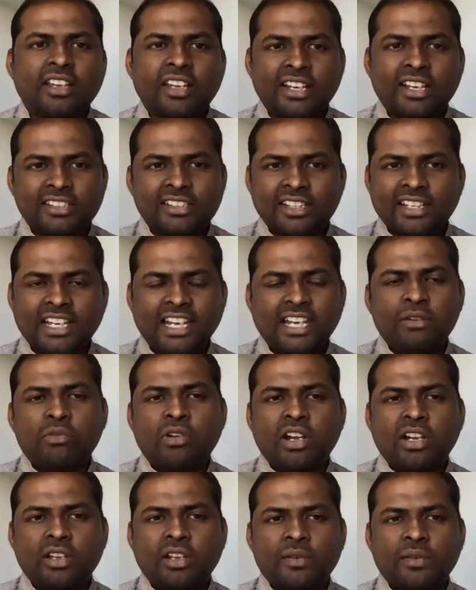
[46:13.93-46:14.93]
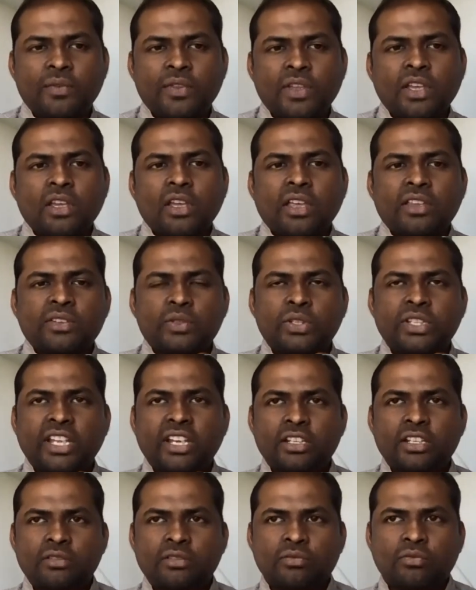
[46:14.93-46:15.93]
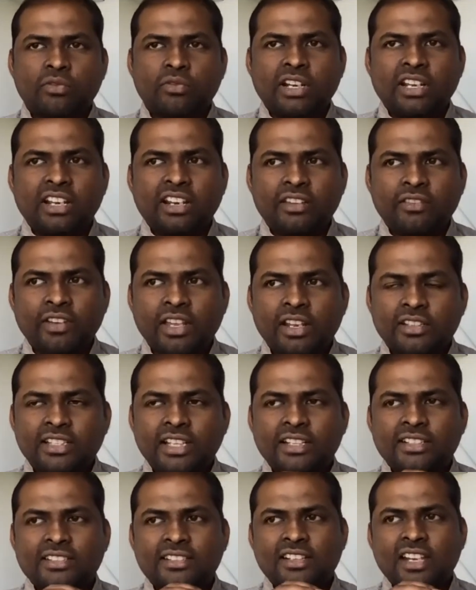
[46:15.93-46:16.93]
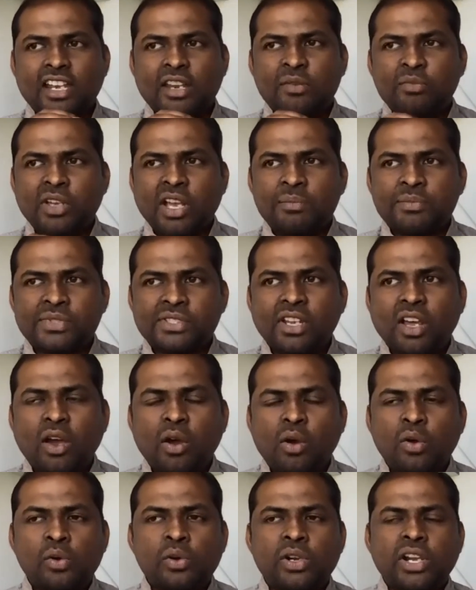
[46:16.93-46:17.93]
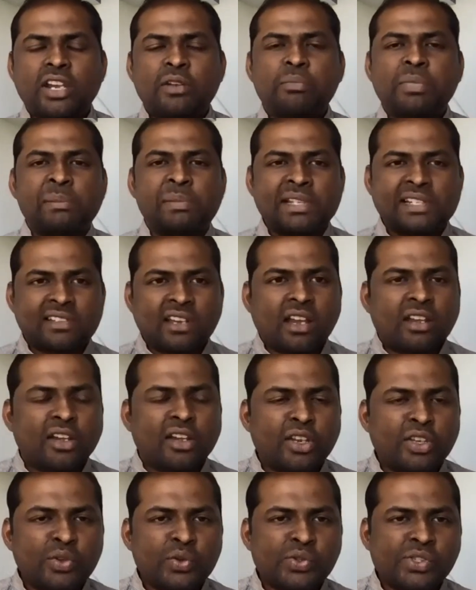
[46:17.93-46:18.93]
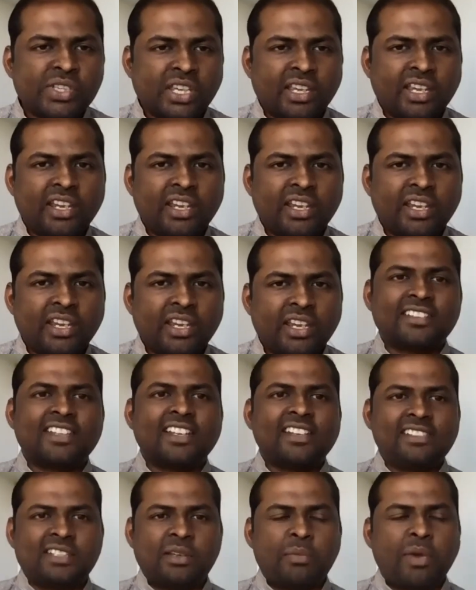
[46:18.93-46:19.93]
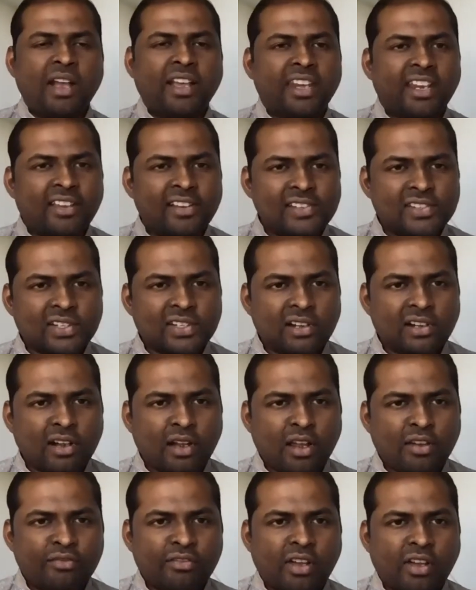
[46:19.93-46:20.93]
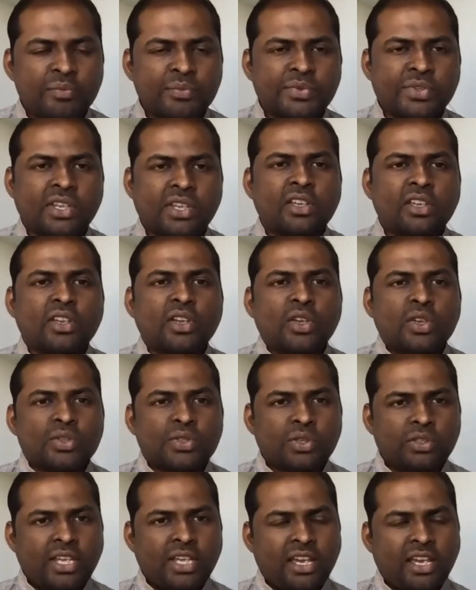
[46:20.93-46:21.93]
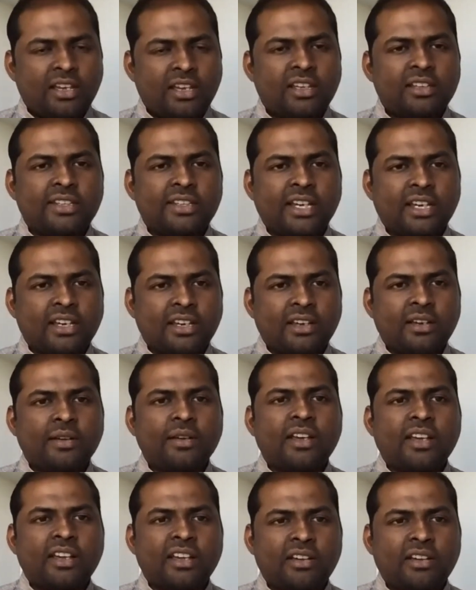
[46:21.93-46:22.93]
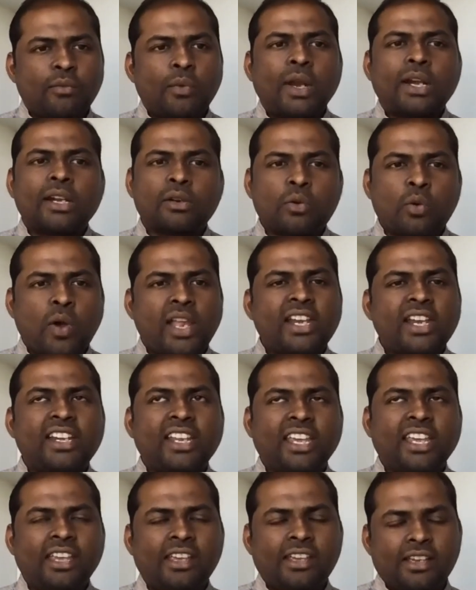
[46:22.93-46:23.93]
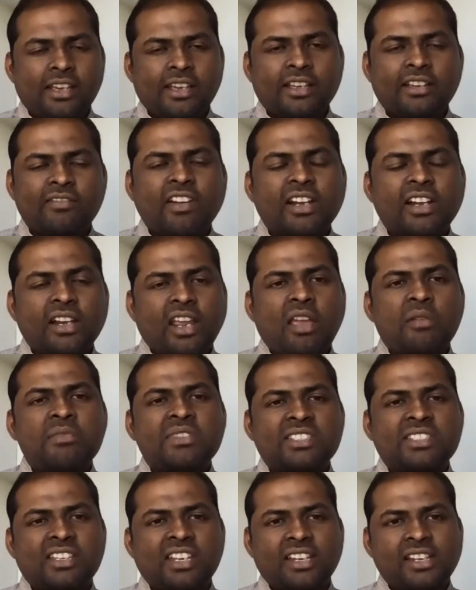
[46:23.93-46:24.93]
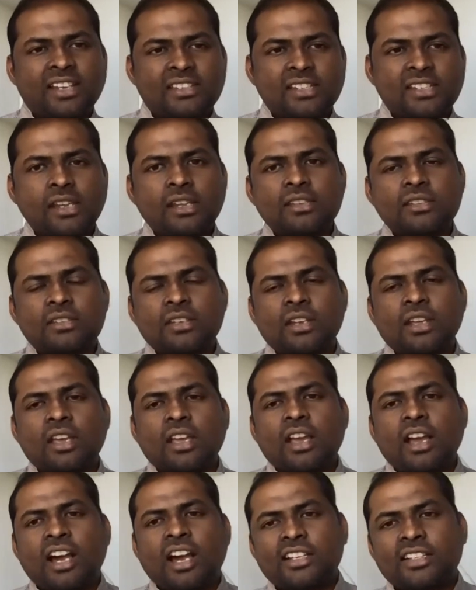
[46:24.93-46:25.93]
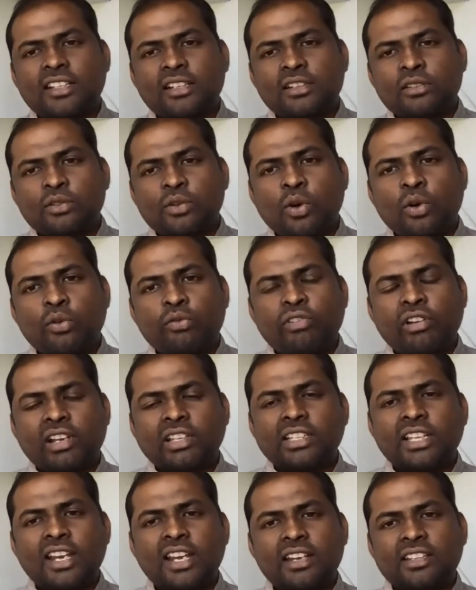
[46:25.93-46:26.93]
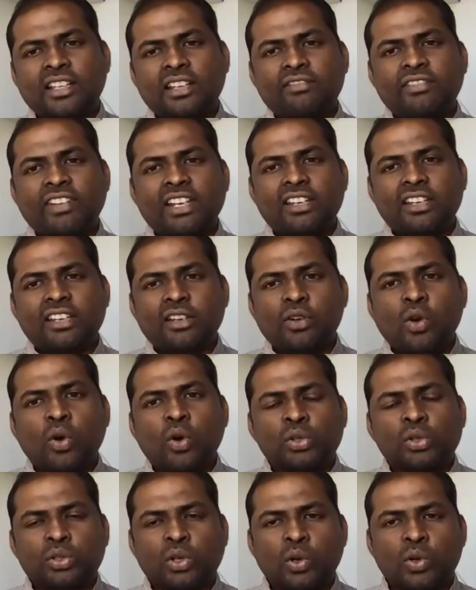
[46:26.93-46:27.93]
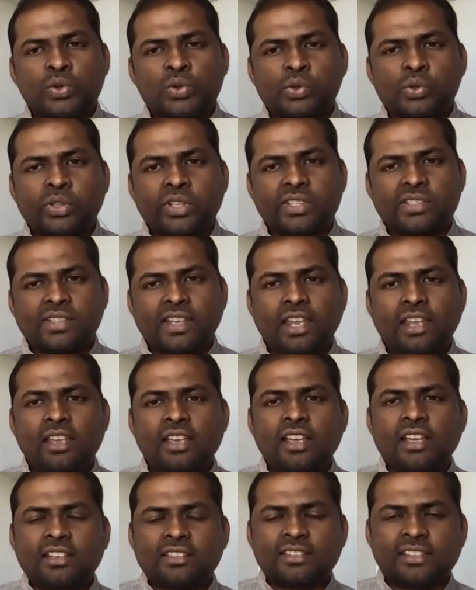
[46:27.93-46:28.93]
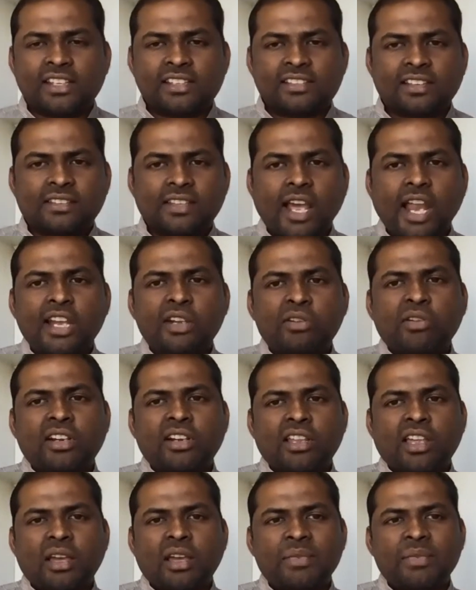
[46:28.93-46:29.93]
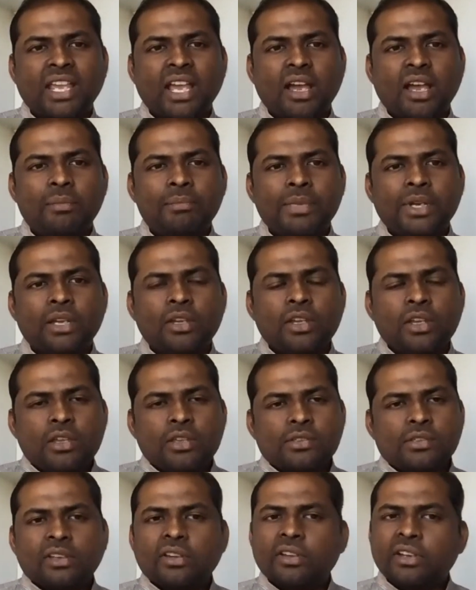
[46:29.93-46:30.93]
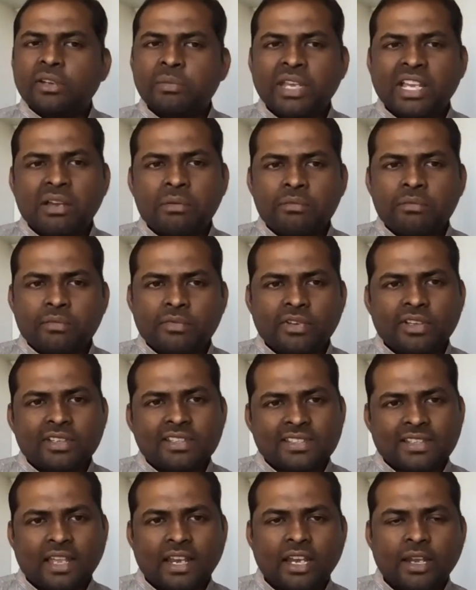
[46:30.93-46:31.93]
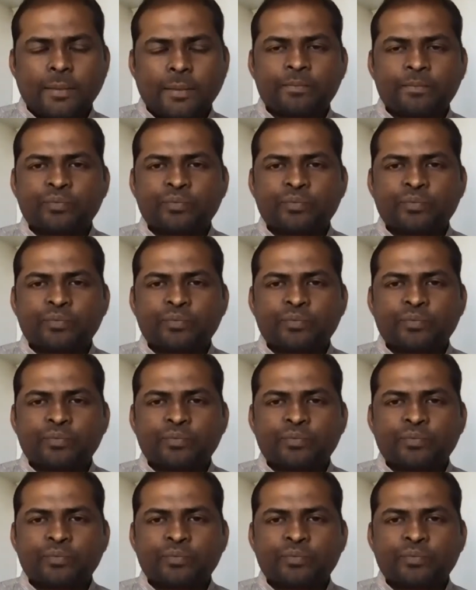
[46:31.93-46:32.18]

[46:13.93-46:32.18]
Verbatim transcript: It's a clean water. So then river that stream comes down and people started using it, and then some agricultural runoff comes. So the the water quality, water chemistry get changed and then go further. And then when it goes close to the sea, there is a salt water coming up. So it become saline.